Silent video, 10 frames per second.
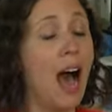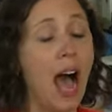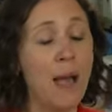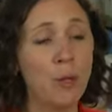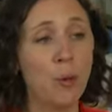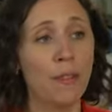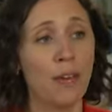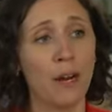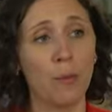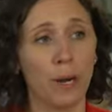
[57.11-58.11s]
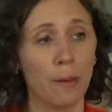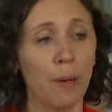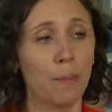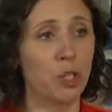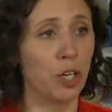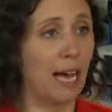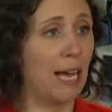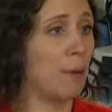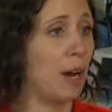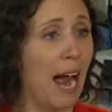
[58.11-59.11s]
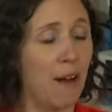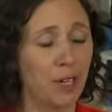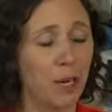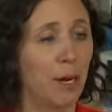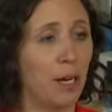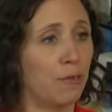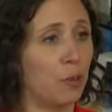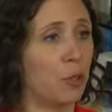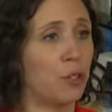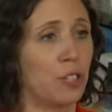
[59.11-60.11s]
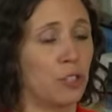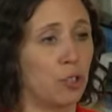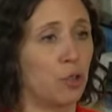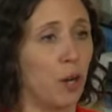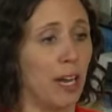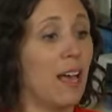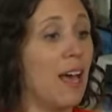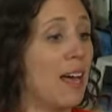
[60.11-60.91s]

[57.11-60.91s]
I'm the one that can ramp up turnout among African American voters in Detroit.